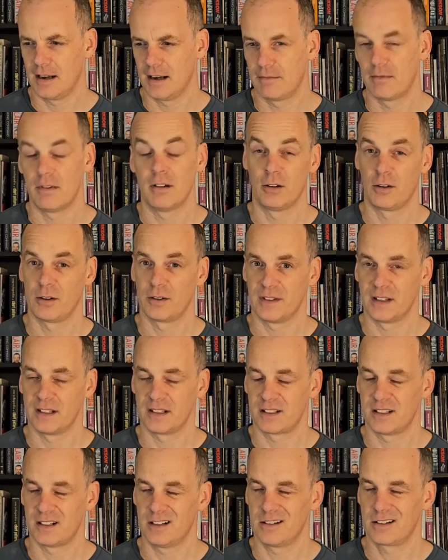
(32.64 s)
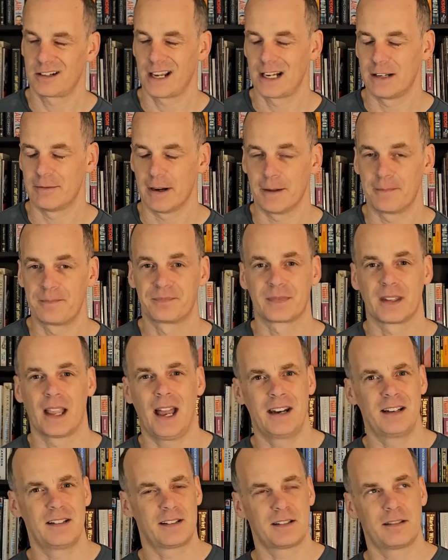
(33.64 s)
A lot of it's dark anyway,
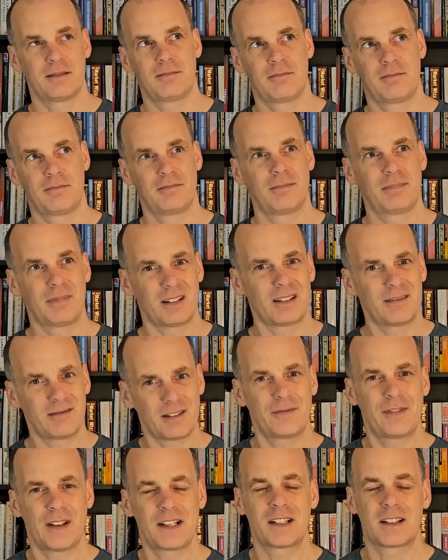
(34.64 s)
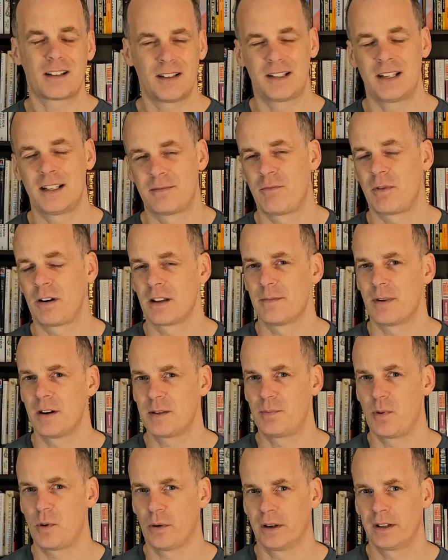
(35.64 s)
and like Leviticus is one of the
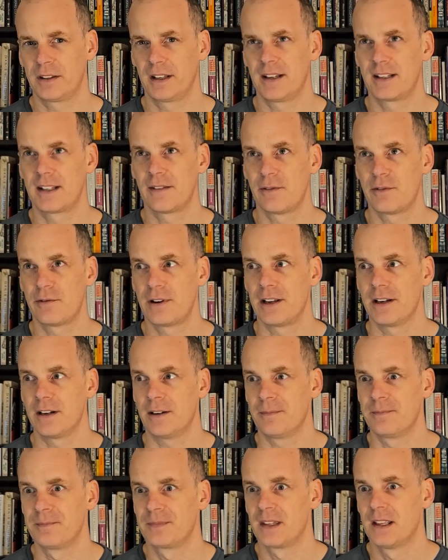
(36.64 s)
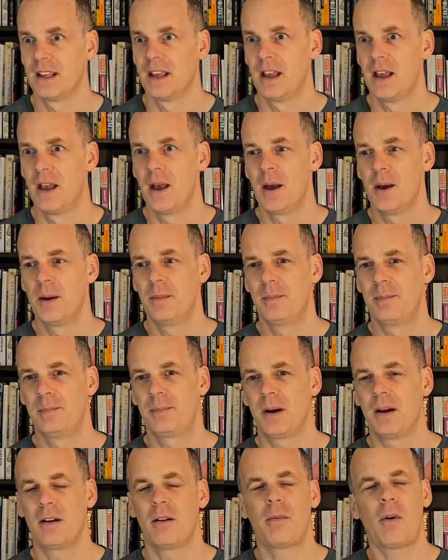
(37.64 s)
most boring things ever written.
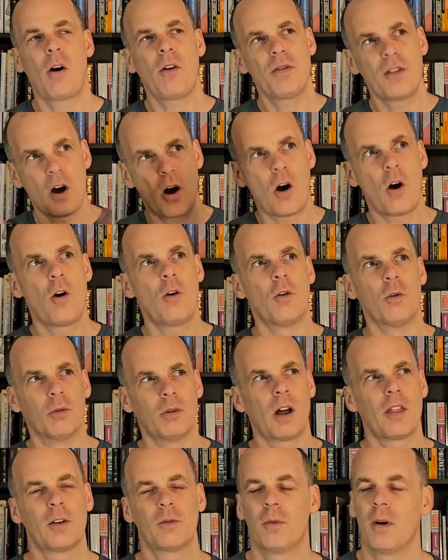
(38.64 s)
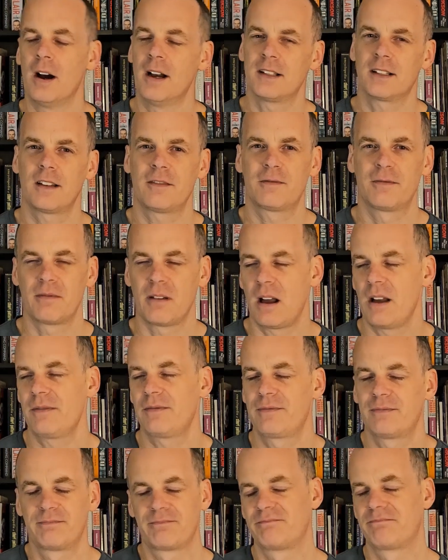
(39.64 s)
But on the whole, otherwise,
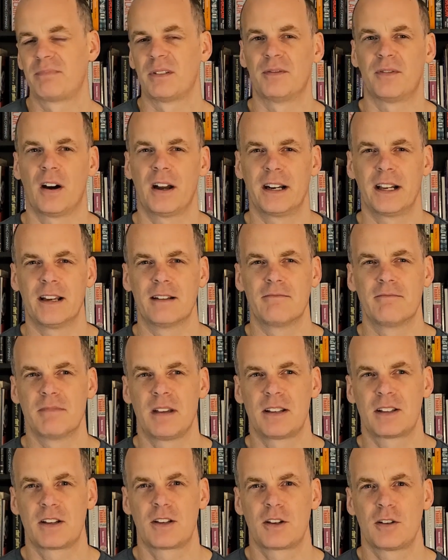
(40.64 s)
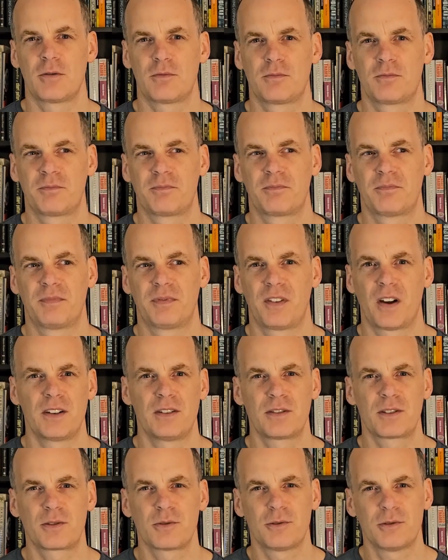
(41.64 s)
I've been finding it's a good, fun
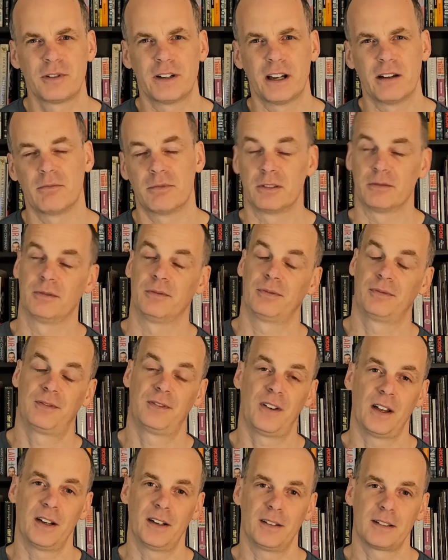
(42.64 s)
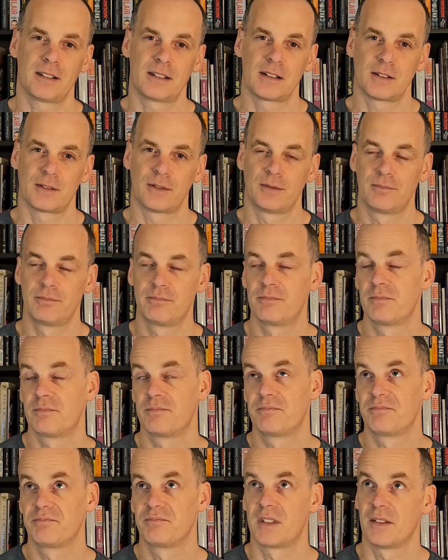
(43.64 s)
story. Well, fun is a
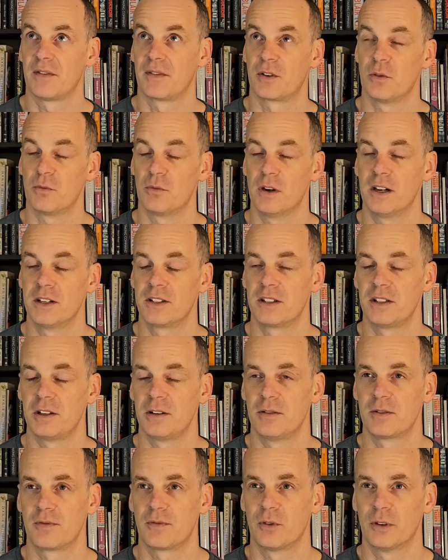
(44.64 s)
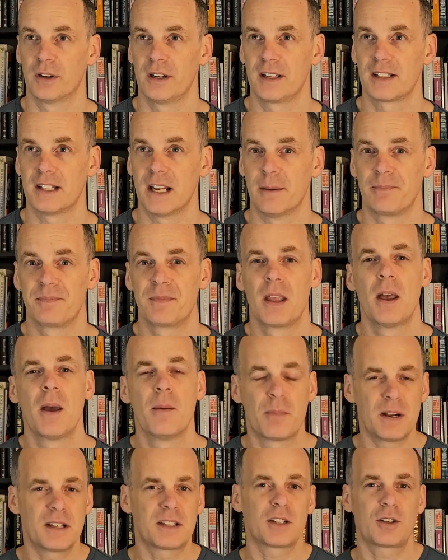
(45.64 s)
difficult word to use for it, isn't it?
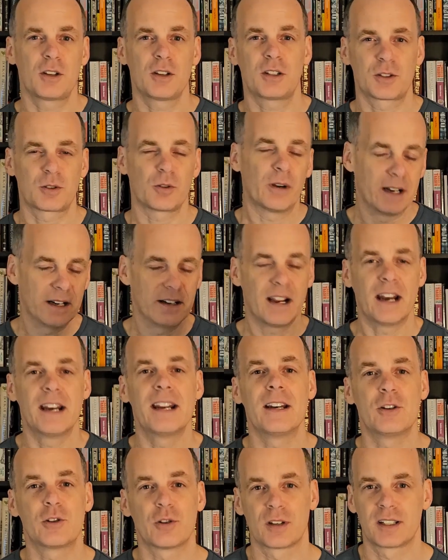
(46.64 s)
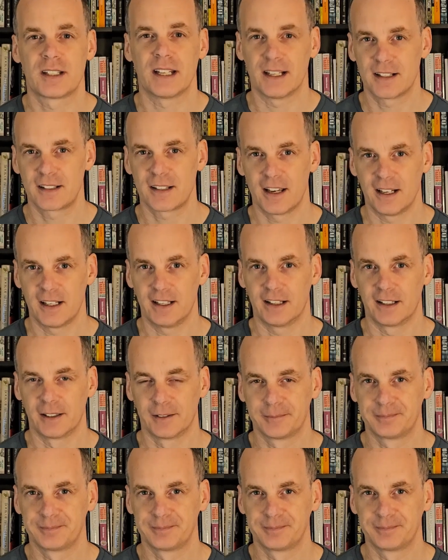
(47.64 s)
But it's a good story and interesting, certainly.